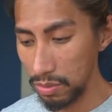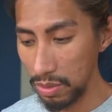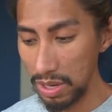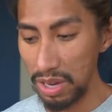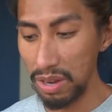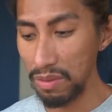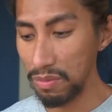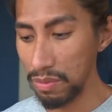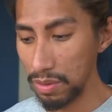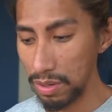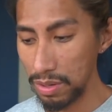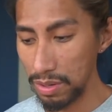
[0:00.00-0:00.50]

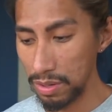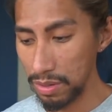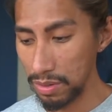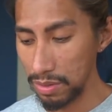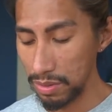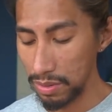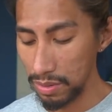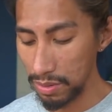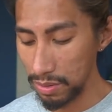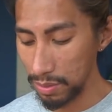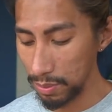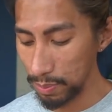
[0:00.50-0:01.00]
whatever.
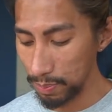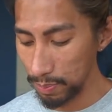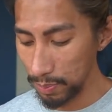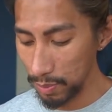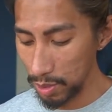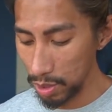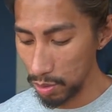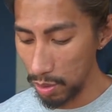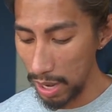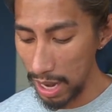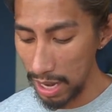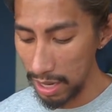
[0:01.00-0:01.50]
Uh-huh.
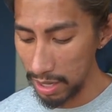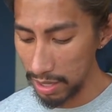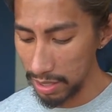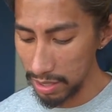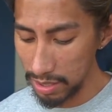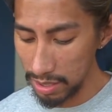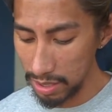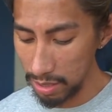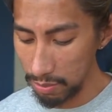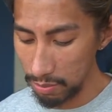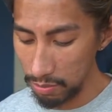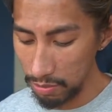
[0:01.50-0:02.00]
So
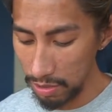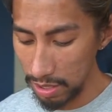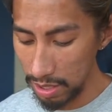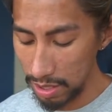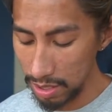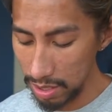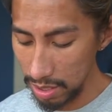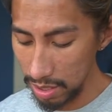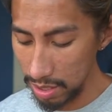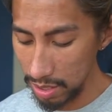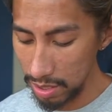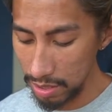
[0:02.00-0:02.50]
Alex, I'm feeling
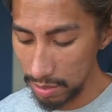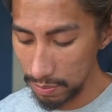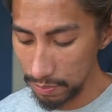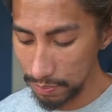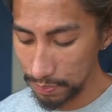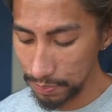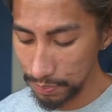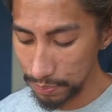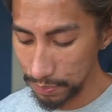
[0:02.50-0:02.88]
here.